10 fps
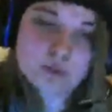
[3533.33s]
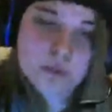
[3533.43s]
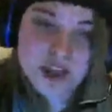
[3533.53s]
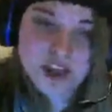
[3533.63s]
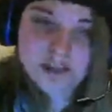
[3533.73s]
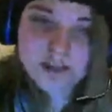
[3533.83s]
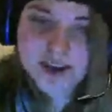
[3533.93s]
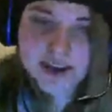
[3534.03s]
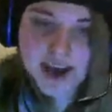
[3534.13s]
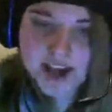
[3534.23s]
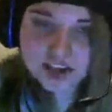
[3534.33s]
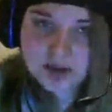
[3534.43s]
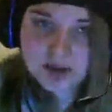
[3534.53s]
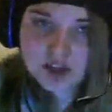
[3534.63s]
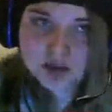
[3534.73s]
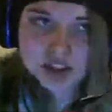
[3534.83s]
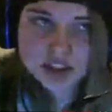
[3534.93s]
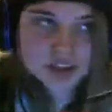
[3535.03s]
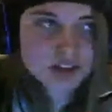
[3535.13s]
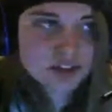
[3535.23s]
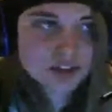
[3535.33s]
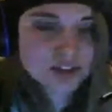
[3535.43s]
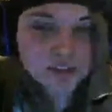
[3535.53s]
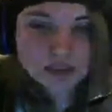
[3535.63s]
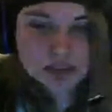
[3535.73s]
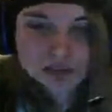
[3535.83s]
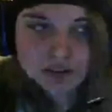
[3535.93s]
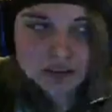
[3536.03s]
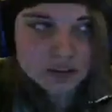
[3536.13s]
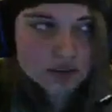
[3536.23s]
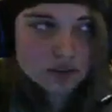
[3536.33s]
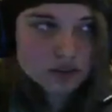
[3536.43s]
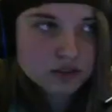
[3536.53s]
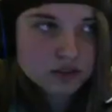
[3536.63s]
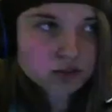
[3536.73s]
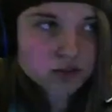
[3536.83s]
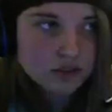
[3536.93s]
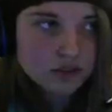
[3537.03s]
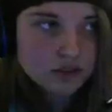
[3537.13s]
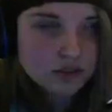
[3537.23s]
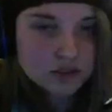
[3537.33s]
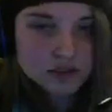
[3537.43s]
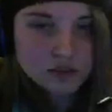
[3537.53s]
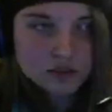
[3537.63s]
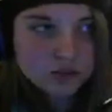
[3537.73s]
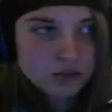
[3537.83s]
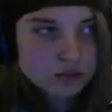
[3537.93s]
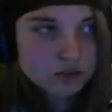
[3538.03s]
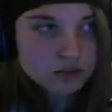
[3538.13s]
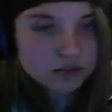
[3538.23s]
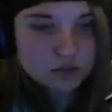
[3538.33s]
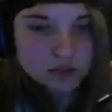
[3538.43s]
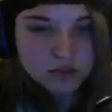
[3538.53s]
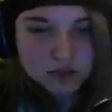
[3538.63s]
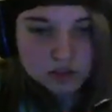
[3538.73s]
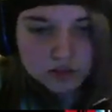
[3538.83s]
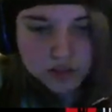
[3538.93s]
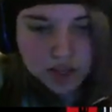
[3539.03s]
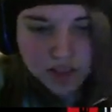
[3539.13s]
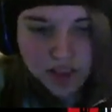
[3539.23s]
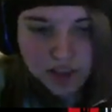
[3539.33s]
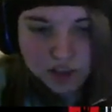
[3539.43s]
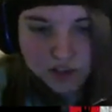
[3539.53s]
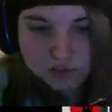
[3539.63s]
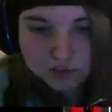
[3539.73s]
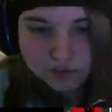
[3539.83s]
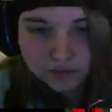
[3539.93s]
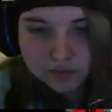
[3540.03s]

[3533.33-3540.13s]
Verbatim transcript: think my cats are at my door. Come on, face me like a man. Right behind you. Look right behind you. Come on. No, thank you. I'm the only one